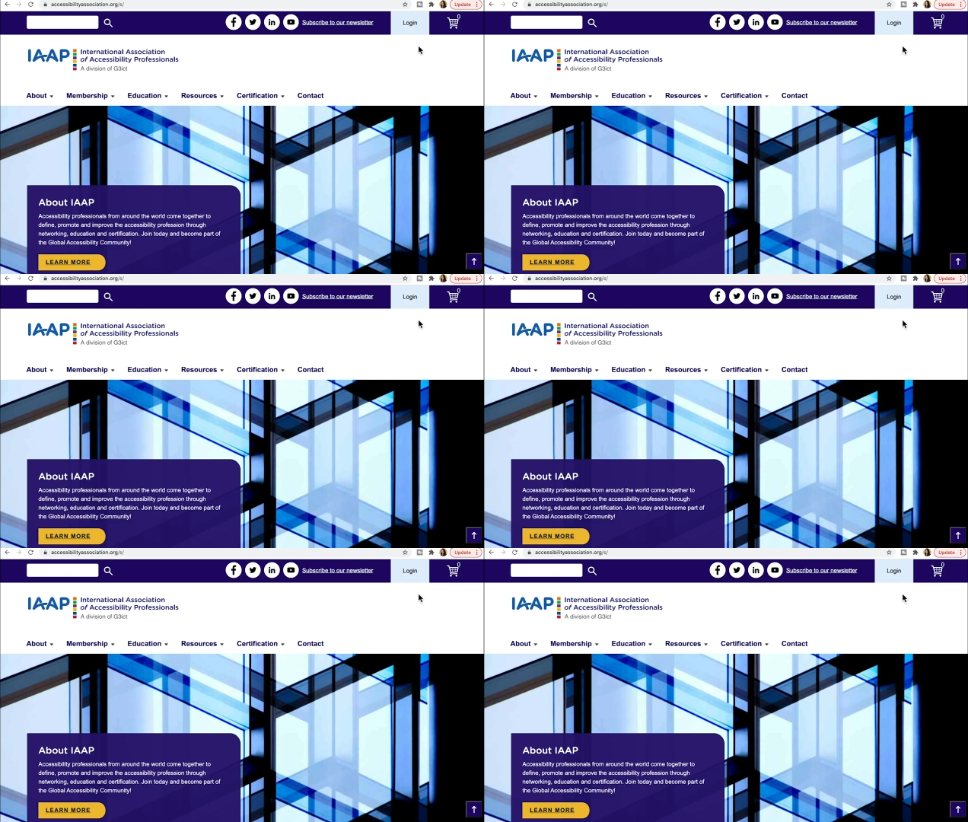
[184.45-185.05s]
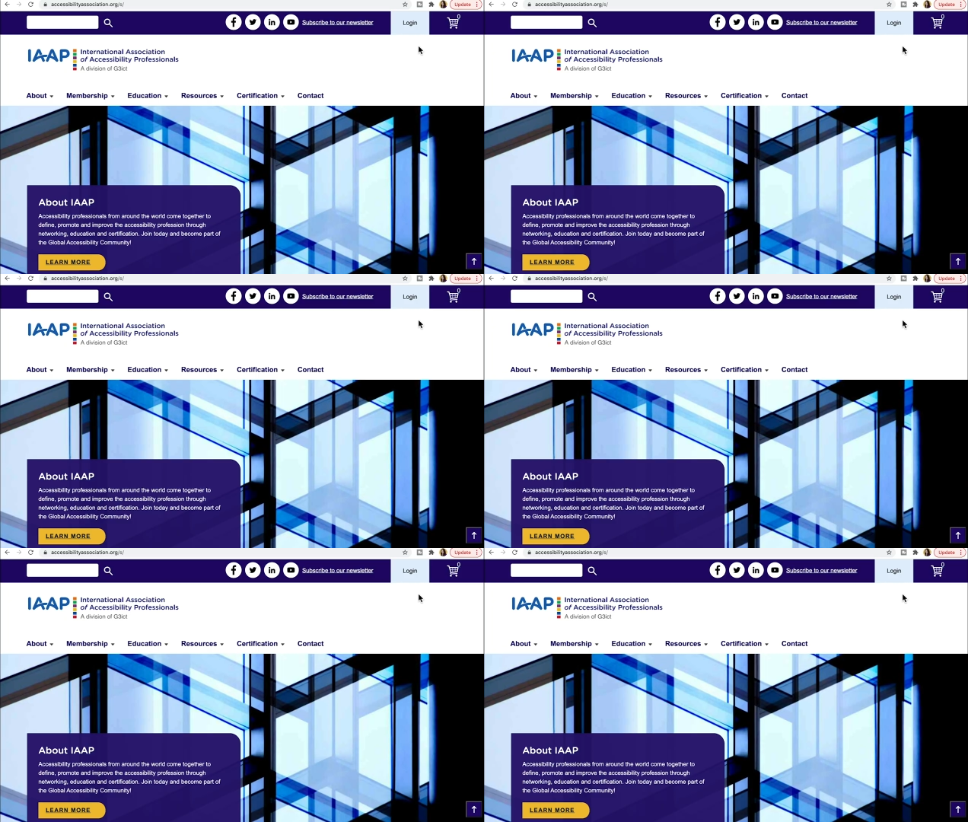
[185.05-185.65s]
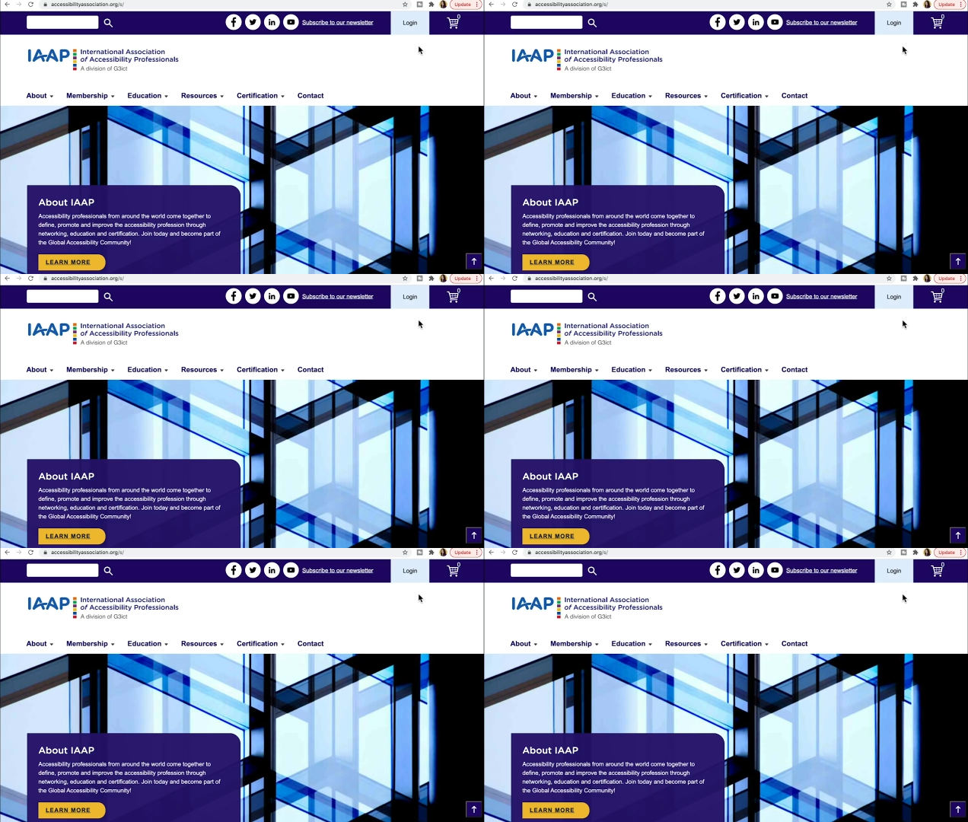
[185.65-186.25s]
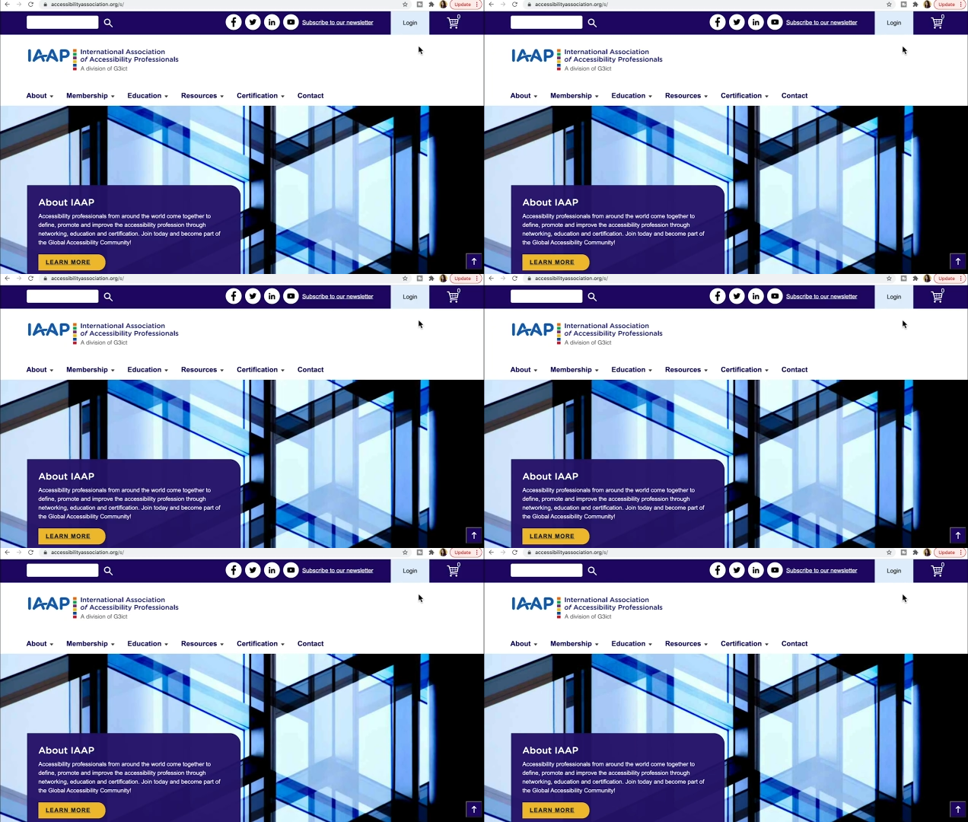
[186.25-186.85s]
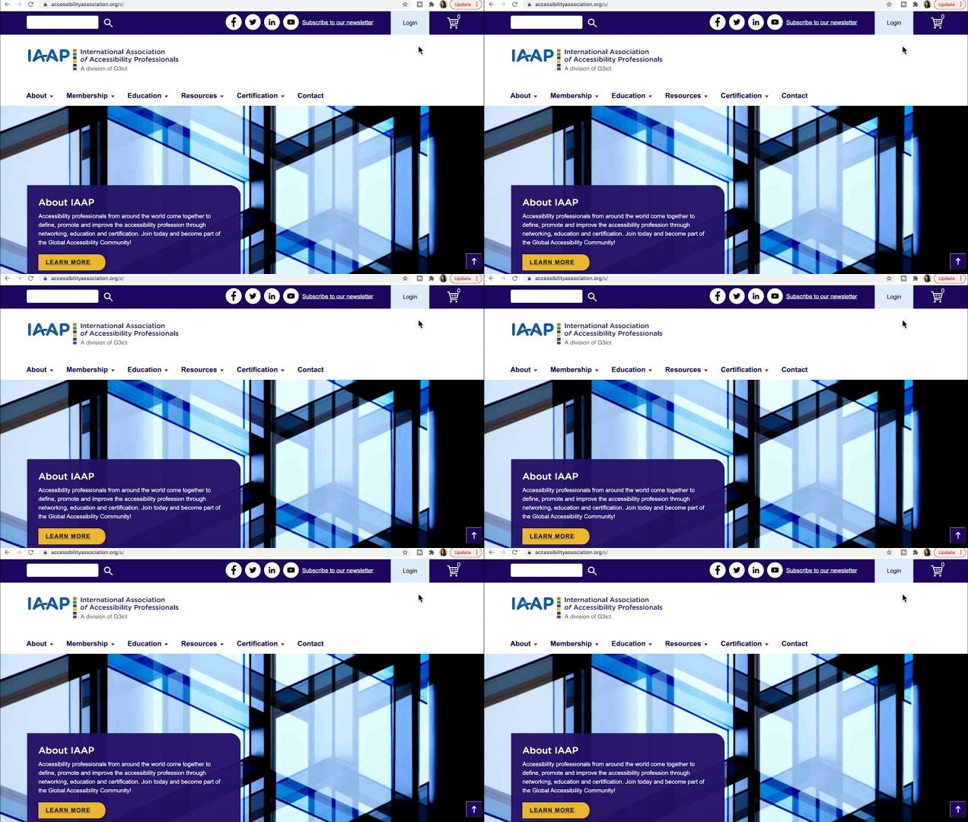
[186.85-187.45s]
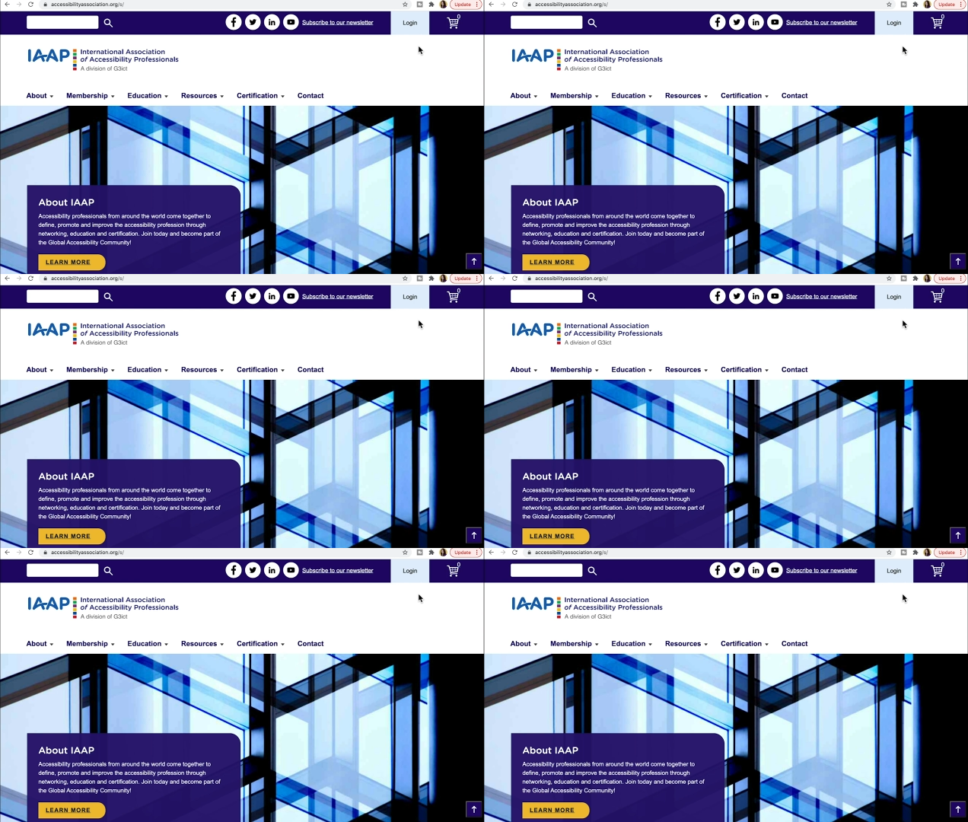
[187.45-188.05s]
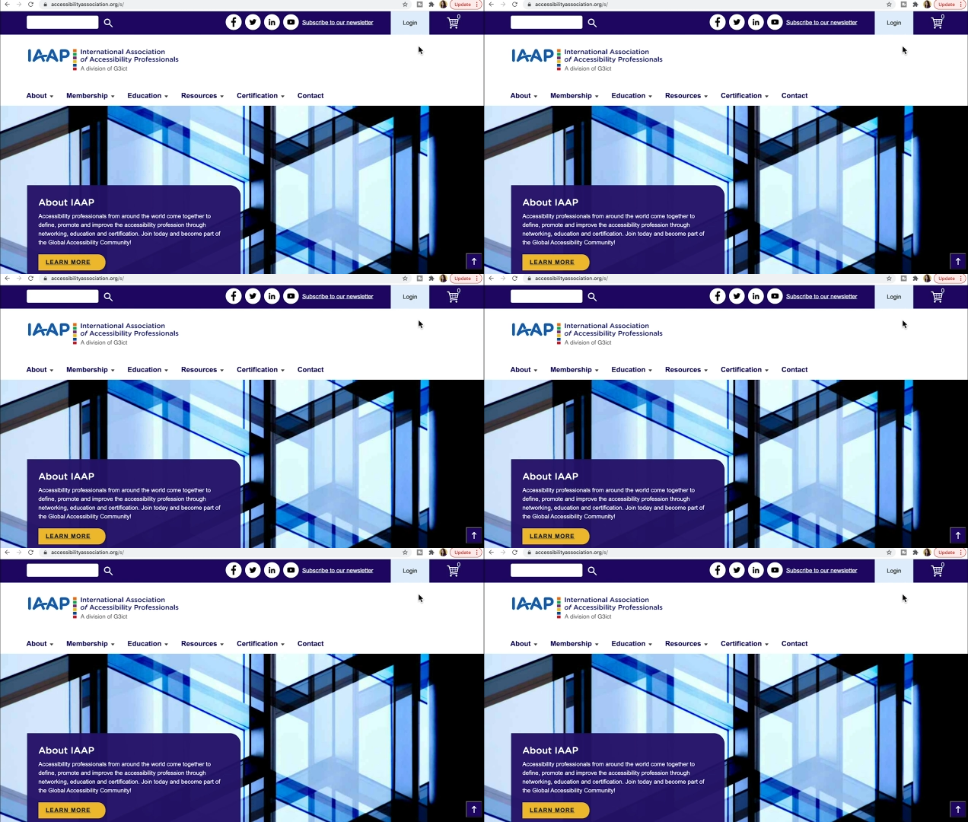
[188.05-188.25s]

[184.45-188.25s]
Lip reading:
[unreadable: no face in view]